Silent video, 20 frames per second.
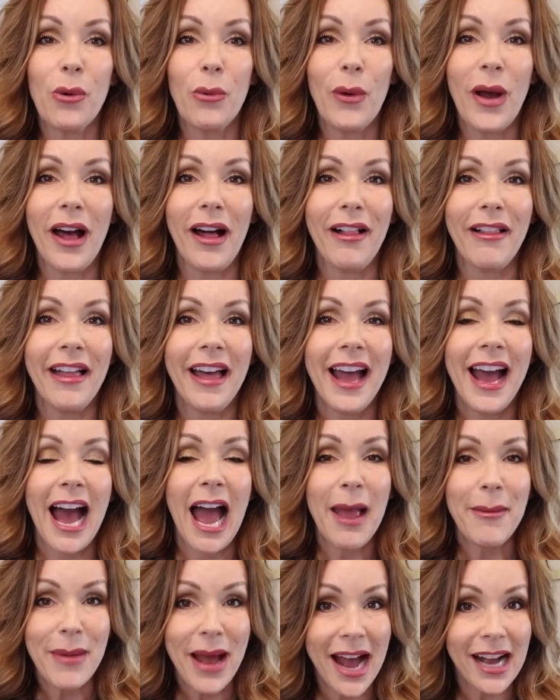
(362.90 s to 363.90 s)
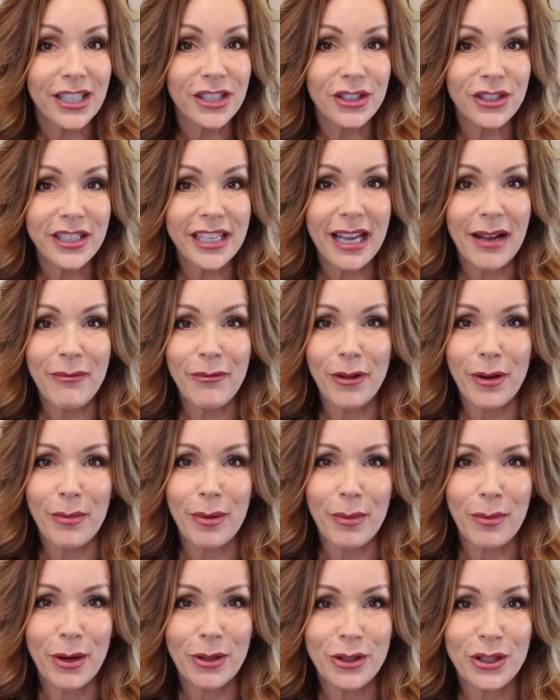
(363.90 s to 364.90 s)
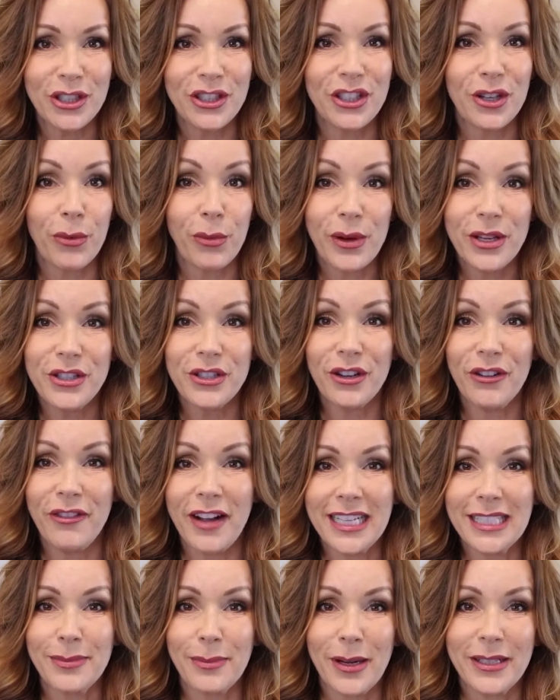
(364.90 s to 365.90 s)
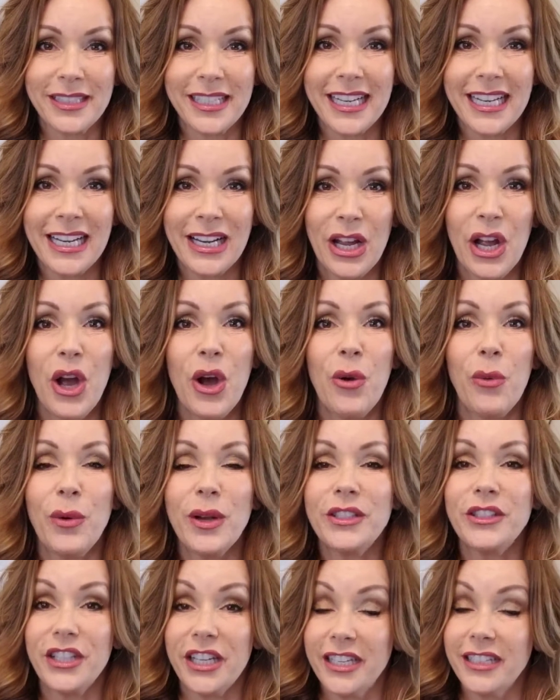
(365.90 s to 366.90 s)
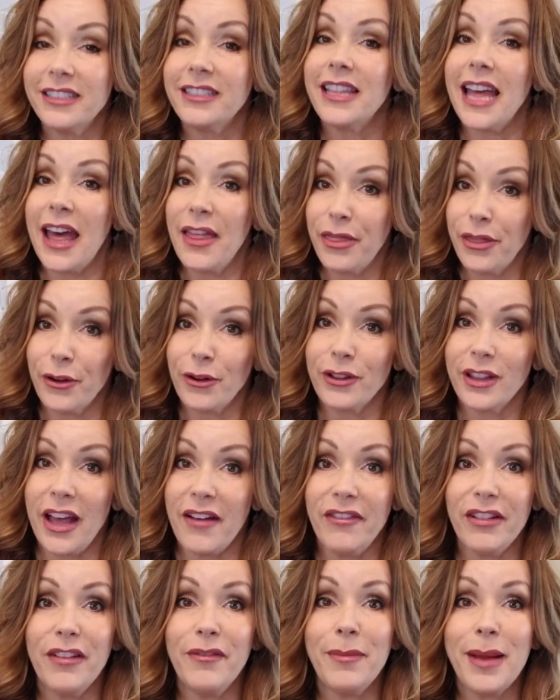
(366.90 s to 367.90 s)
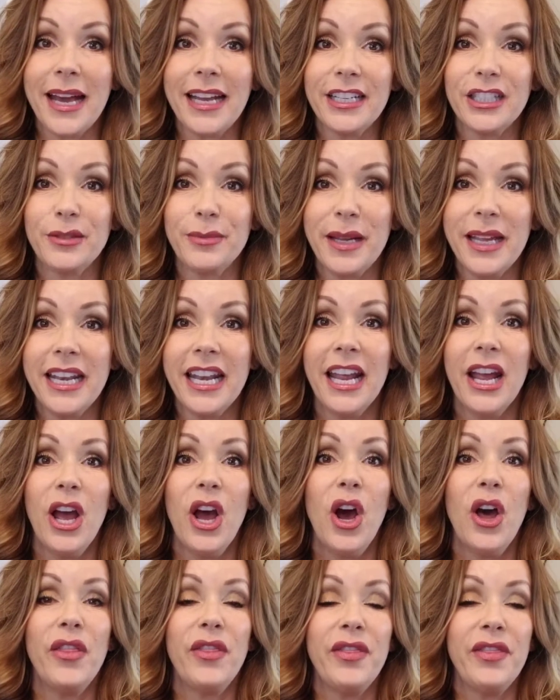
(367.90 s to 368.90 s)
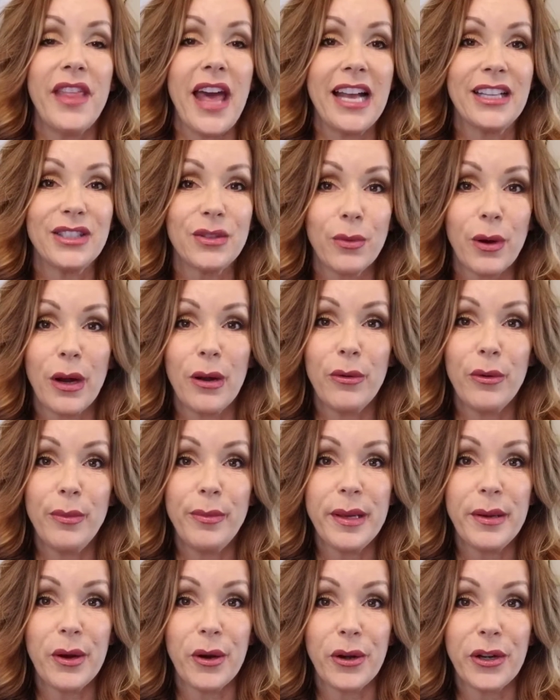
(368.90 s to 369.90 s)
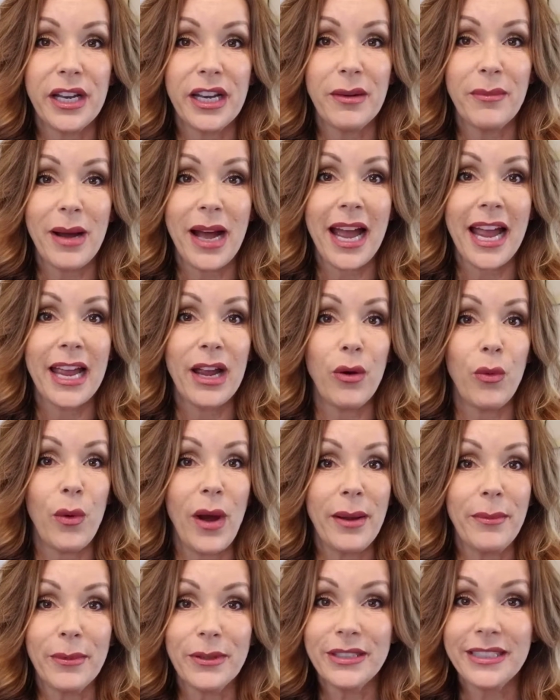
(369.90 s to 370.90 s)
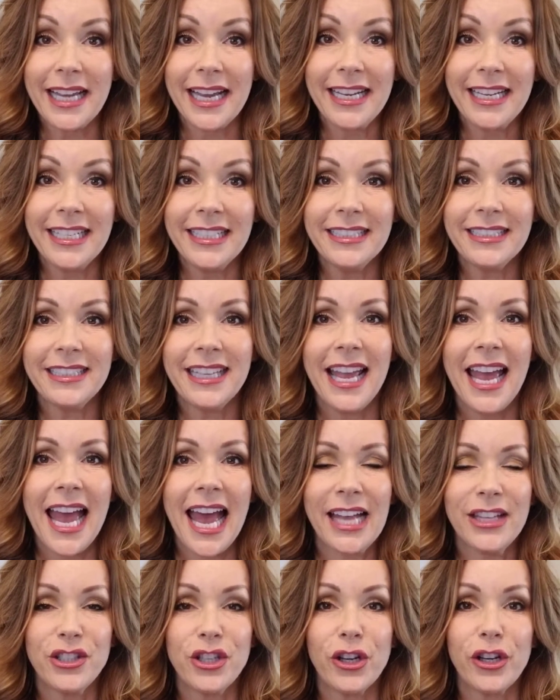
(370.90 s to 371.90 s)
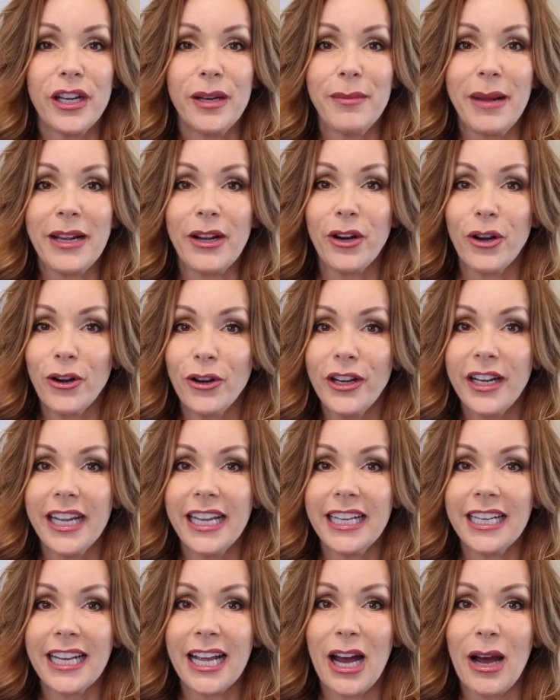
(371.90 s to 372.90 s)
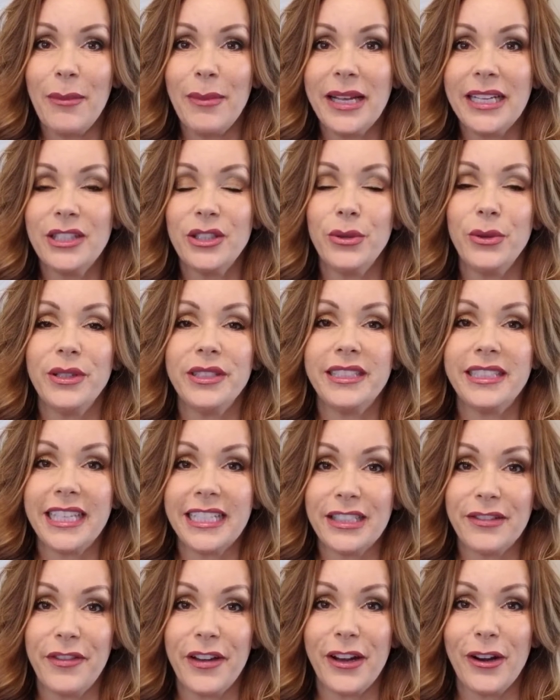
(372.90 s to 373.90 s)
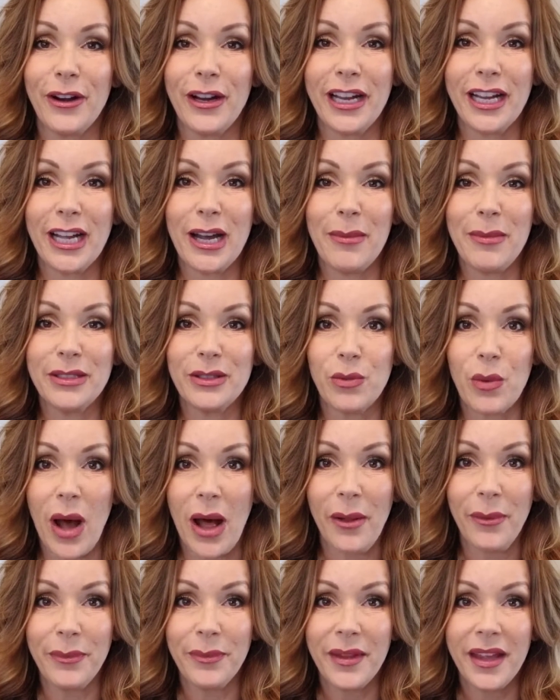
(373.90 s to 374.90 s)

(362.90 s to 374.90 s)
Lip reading: well, I'm actually up for a promotion to regional vice president, which is that third level of management. And that's where I will be earning my white Mercedes and turning my current income into a six-figure income as well.